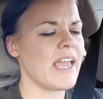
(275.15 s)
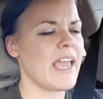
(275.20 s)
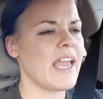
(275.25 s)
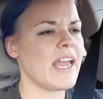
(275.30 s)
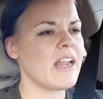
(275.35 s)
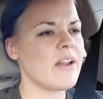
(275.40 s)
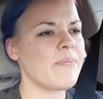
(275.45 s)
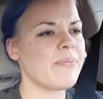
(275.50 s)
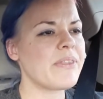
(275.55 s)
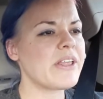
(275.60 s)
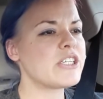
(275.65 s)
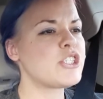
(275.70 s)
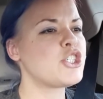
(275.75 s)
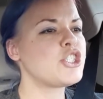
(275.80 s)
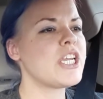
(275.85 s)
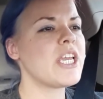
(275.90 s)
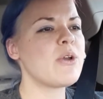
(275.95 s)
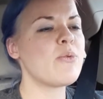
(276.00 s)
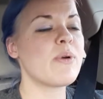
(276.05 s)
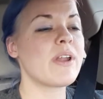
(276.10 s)
And
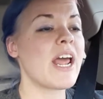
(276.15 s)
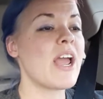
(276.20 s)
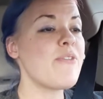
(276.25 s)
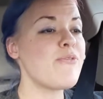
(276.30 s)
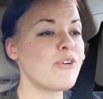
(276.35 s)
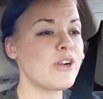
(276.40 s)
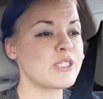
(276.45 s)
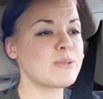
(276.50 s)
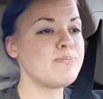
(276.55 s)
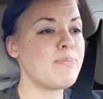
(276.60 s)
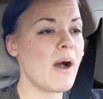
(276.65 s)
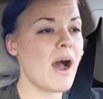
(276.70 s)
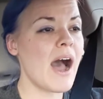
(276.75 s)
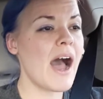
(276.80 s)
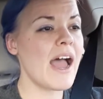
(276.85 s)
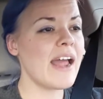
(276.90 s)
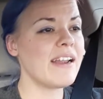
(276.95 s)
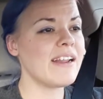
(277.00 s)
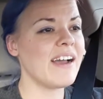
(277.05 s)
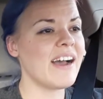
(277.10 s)
when I first
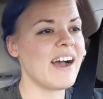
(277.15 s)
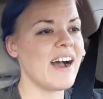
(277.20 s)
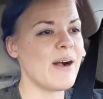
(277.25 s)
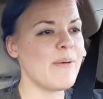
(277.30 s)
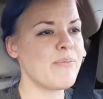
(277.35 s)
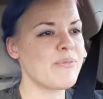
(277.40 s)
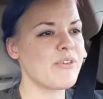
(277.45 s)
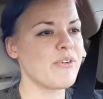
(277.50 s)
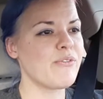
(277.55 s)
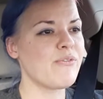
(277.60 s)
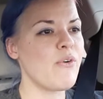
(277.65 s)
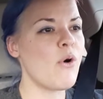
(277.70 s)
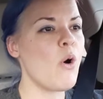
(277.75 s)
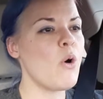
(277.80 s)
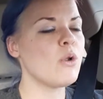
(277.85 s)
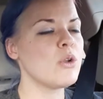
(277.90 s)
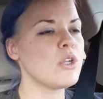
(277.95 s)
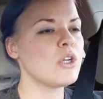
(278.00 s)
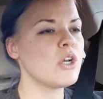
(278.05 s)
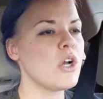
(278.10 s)
bought the
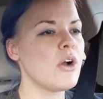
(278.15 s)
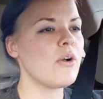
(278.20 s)
Volt,